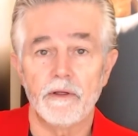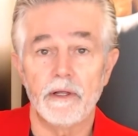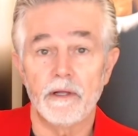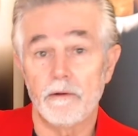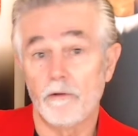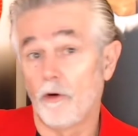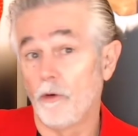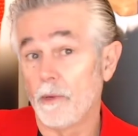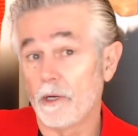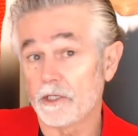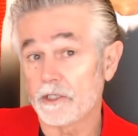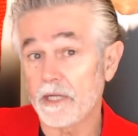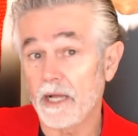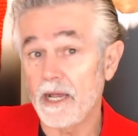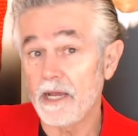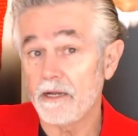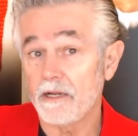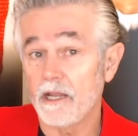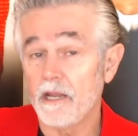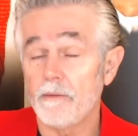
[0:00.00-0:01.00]
almost
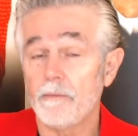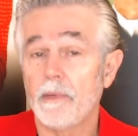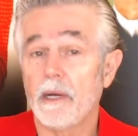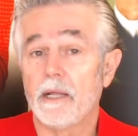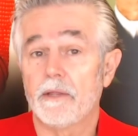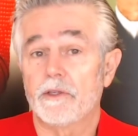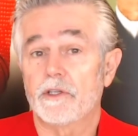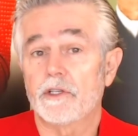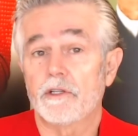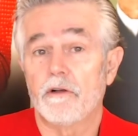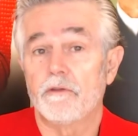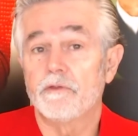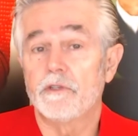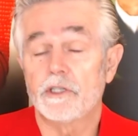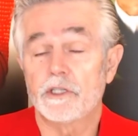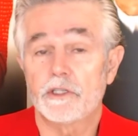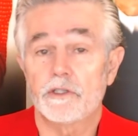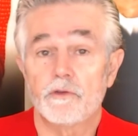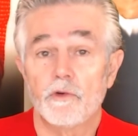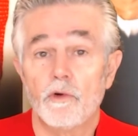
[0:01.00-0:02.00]
18 months of
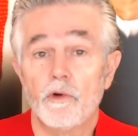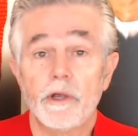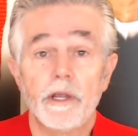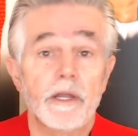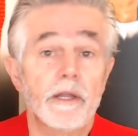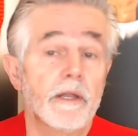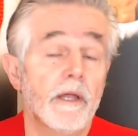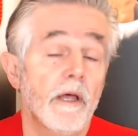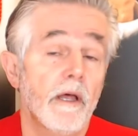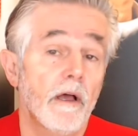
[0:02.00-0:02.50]
destroyed,